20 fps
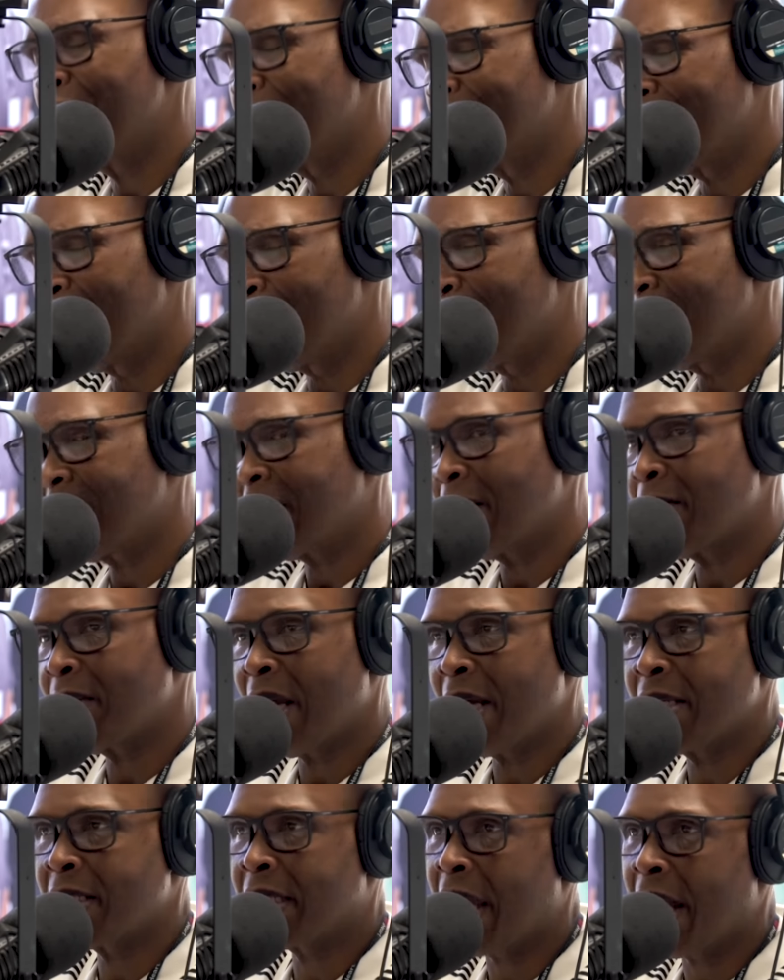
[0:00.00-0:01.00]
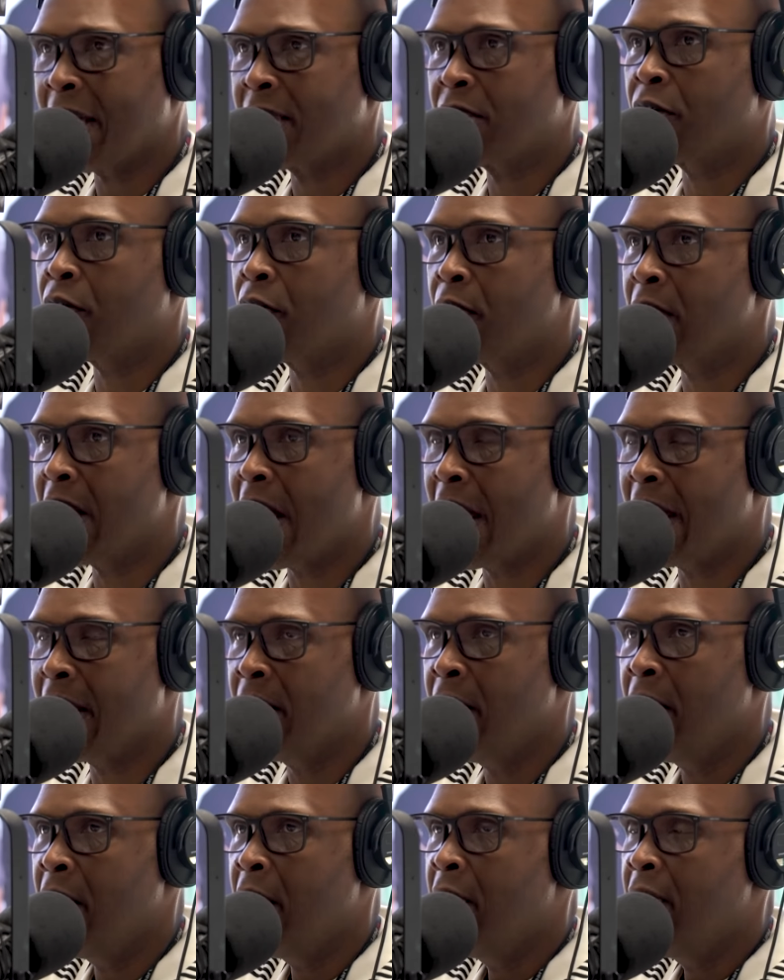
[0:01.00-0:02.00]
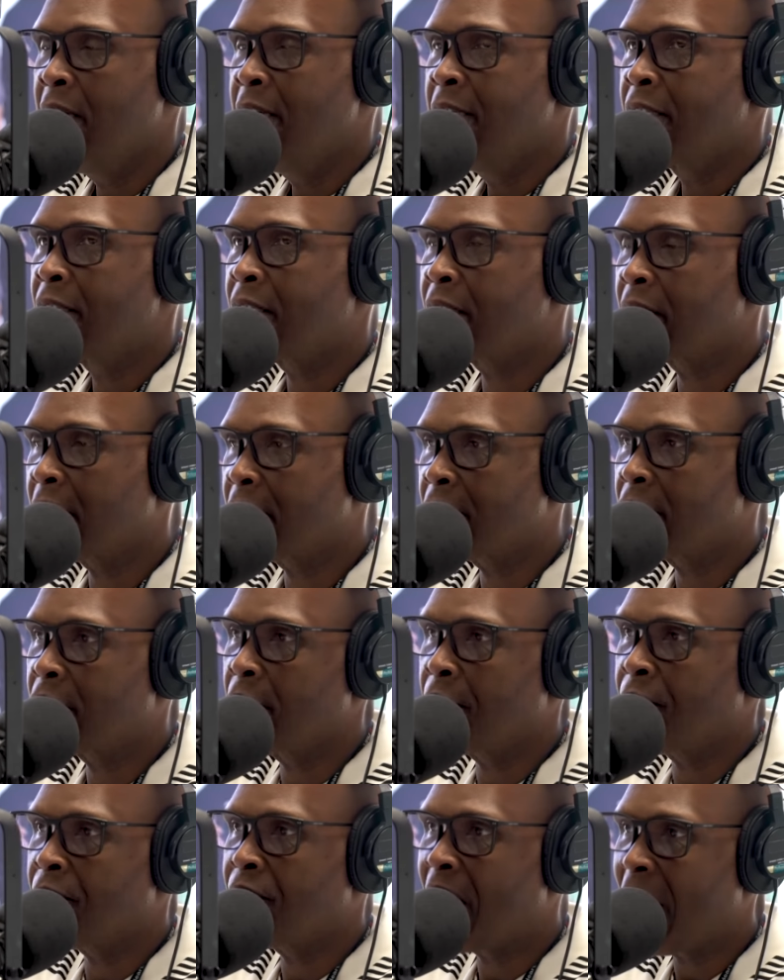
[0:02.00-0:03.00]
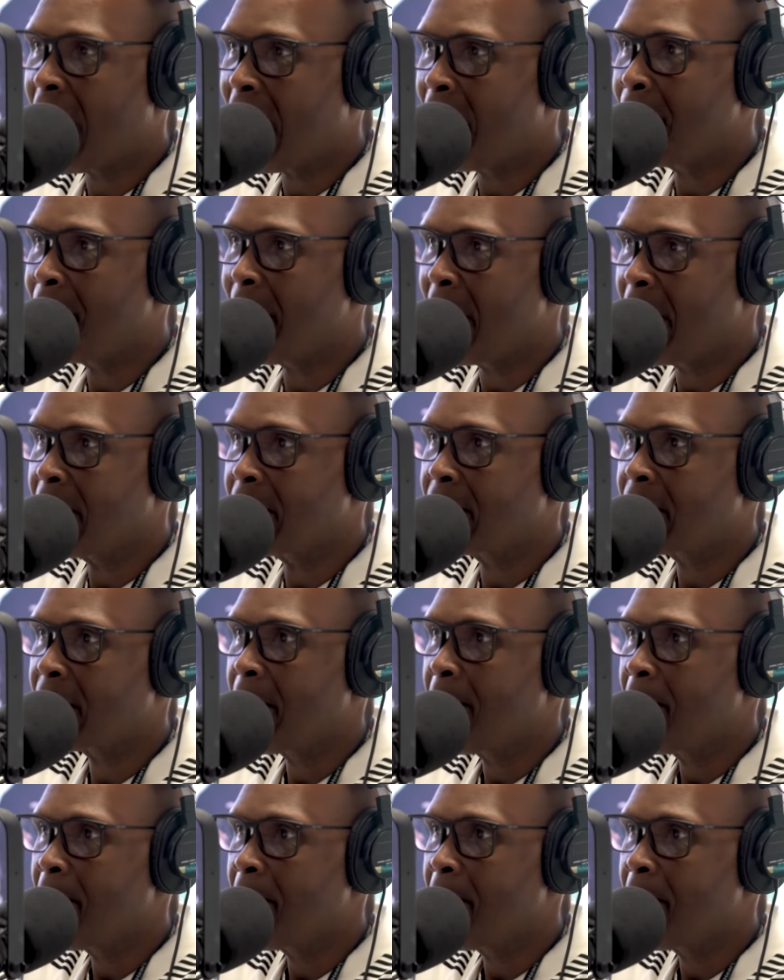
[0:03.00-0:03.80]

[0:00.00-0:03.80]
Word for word: usually, but sometimes cats create such a fan base